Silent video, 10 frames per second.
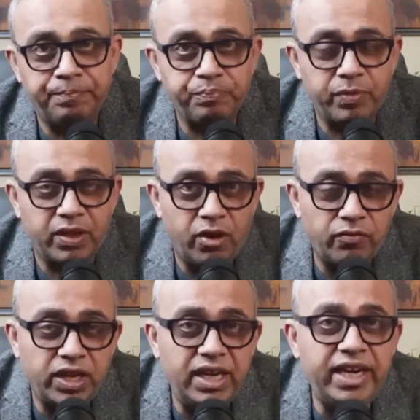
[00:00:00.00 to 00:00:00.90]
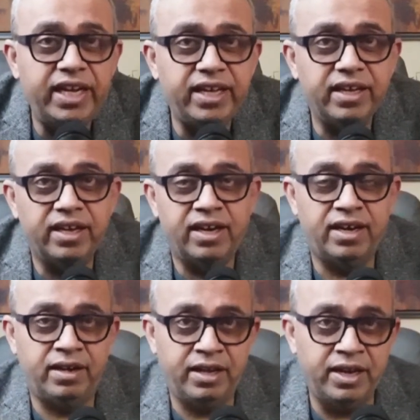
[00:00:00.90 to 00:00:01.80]
one of the leading
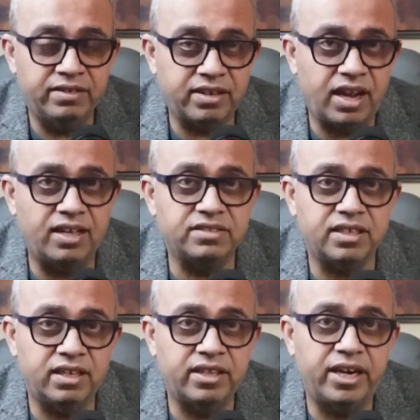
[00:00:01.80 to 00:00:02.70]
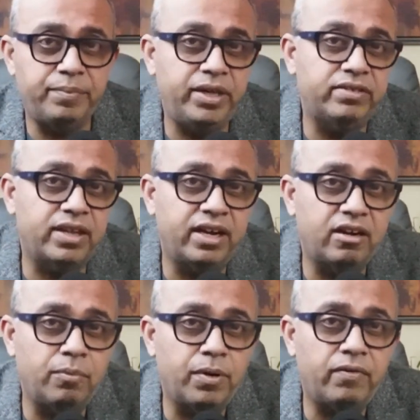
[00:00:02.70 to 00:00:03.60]
in its class therapies, and it
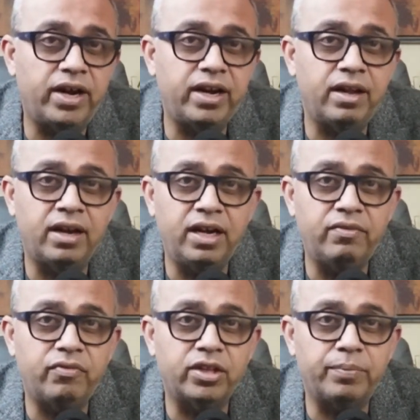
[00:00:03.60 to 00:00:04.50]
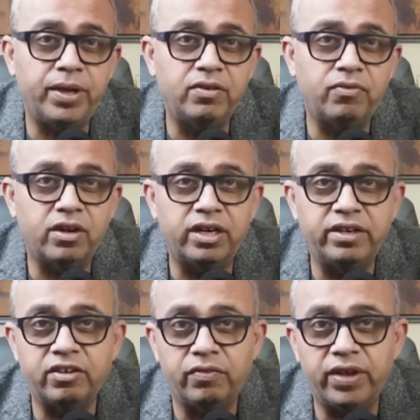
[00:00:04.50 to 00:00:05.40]
will provide relief for the painful
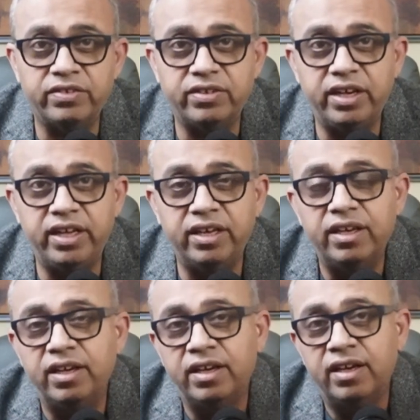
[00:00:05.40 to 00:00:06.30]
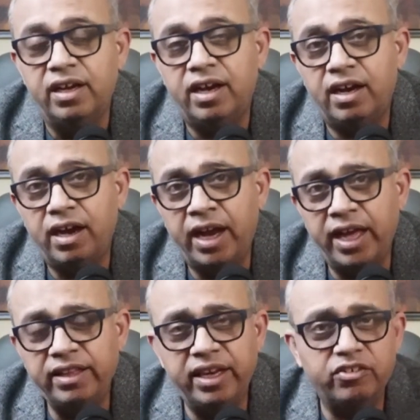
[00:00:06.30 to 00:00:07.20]
condition of SCD. And I
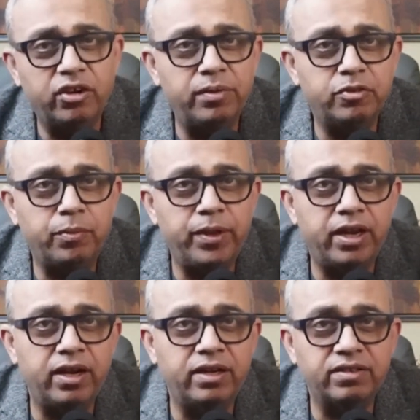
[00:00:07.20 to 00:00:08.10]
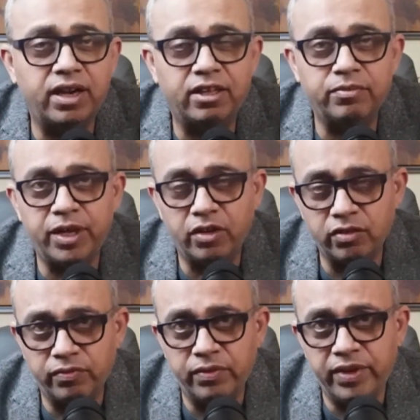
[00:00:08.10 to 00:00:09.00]
think it's going to be superior in its class because
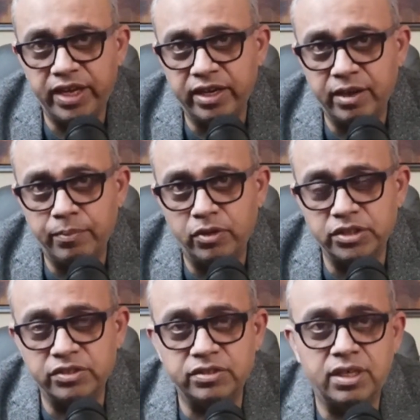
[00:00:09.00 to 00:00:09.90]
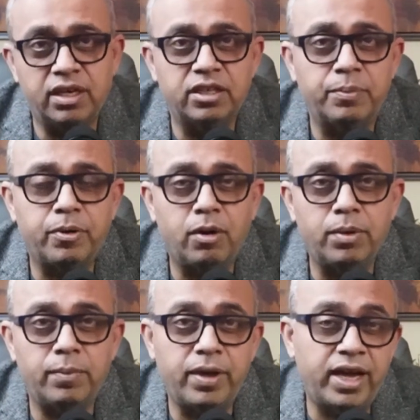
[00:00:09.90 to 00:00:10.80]
of the way it approaches the
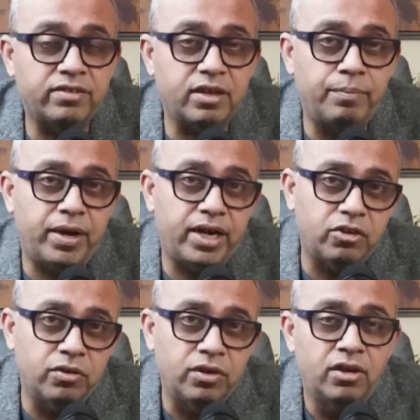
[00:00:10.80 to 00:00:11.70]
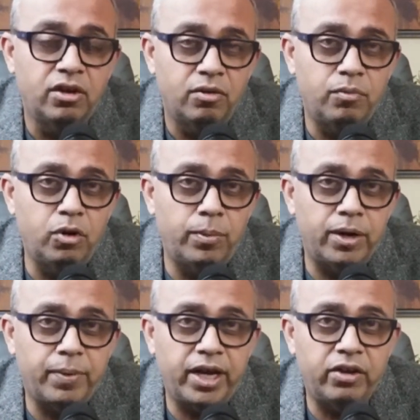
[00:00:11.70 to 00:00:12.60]
problem as compared to Bluebird
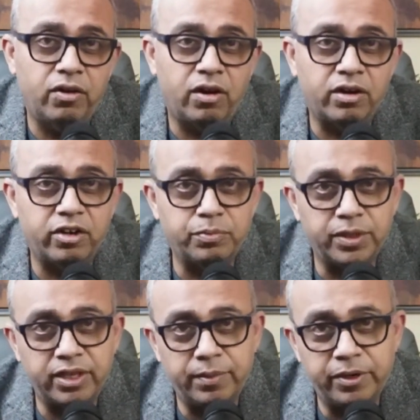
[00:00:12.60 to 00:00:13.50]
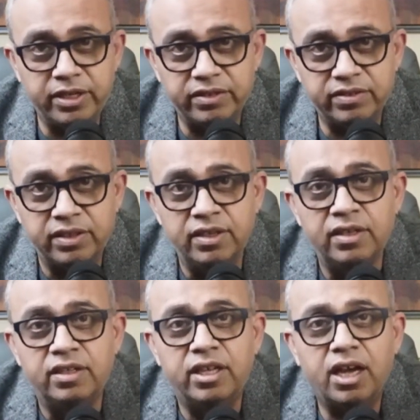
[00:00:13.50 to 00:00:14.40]
Bio or CRISPR Therapeutics.
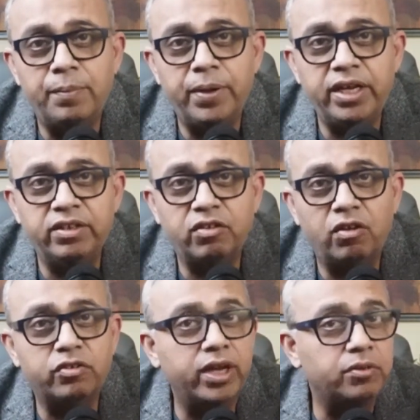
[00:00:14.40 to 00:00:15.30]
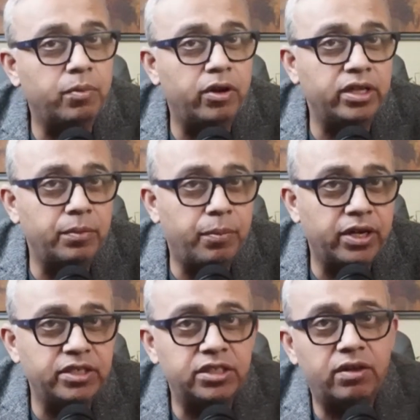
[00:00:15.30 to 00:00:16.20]
The company is also exploring the
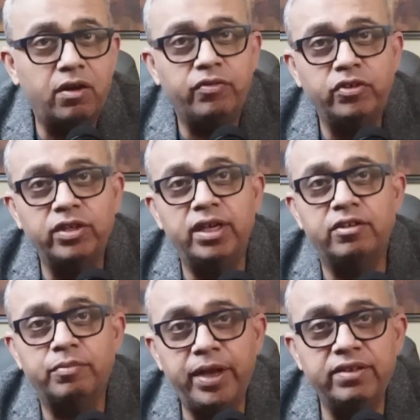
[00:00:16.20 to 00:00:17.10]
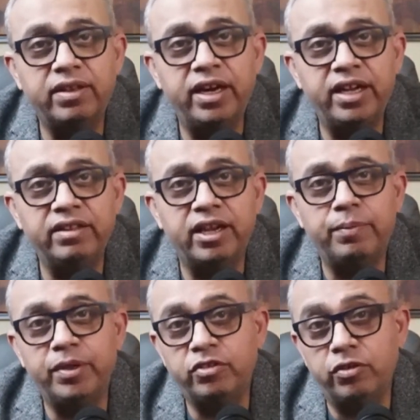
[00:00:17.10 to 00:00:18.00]
potential of using its base editing
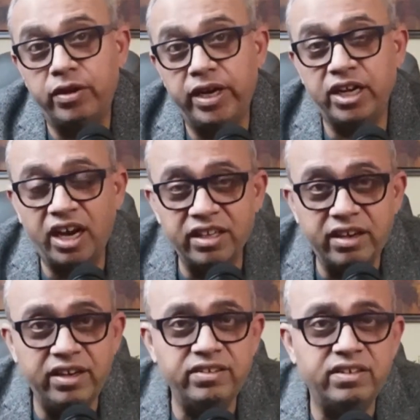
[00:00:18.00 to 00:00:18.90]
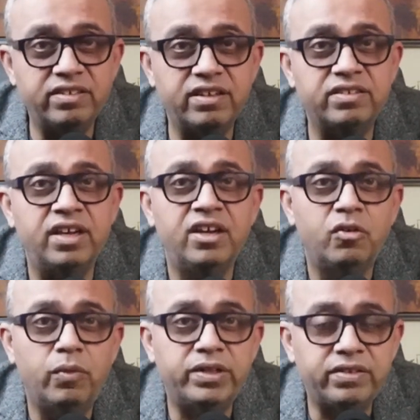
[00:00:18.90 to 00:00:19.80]
therapies to treat other diseases
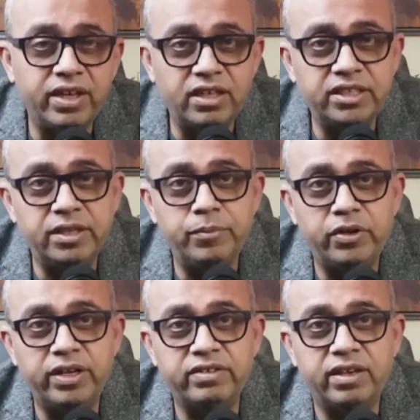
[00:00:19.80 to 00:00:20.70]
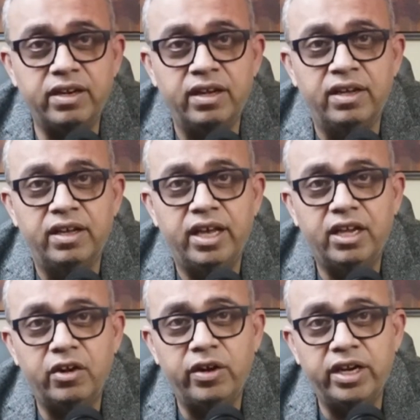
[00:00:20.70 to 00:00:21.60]
with single gene mutation,
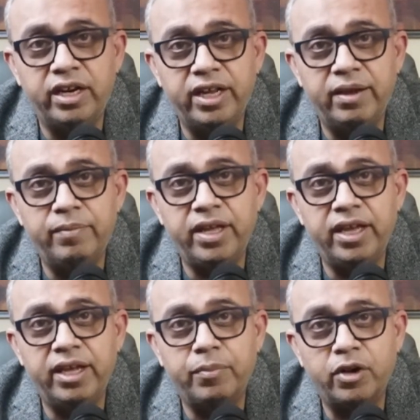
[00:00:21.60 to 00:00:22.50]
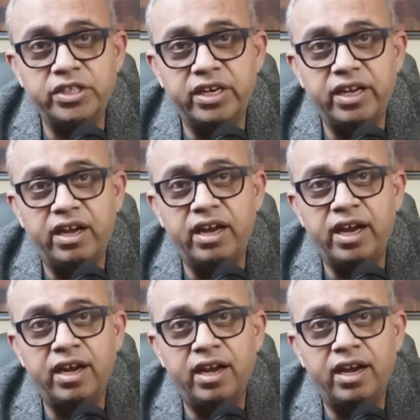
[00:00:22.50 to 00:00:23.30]
including DMD, progeria, and